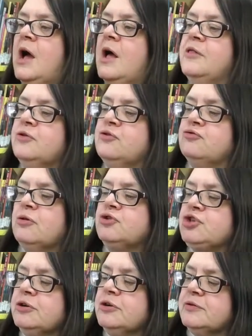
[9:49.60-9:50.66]
The
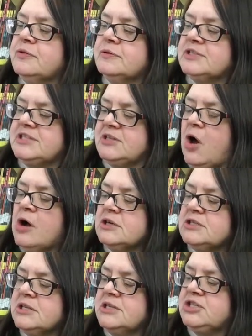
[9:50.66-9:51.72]
grocer
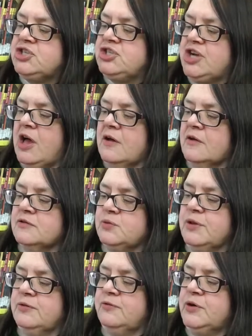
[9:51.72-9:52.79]
stocks his shelves
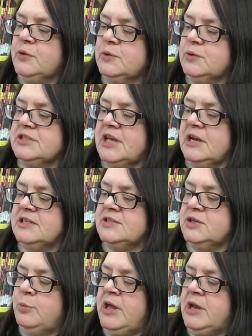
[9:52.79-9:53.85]
with foods that
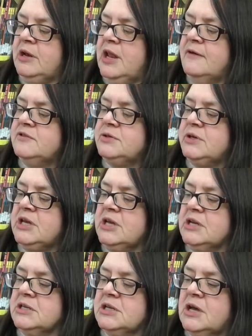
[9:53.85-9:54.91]
snowmen love to
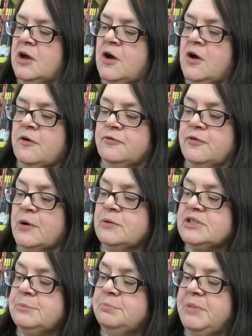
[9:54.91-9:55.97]
eat,
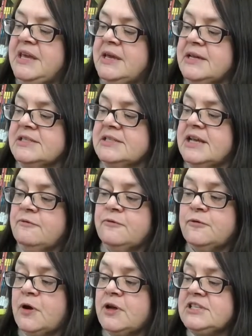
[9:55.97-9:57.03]
frozen peas and
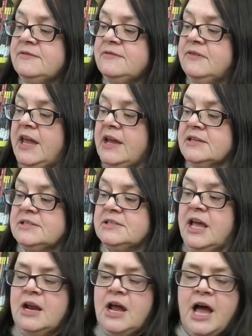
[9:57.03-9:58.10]
frosty flakes
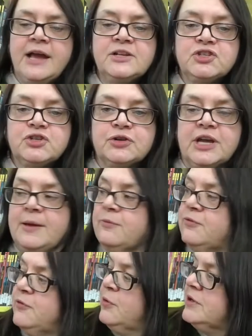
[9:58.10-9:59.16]
and ice cream
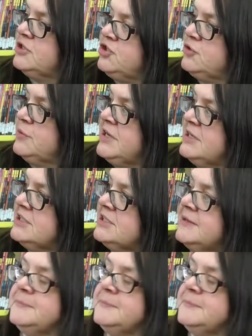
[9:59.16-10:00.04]
for a treat.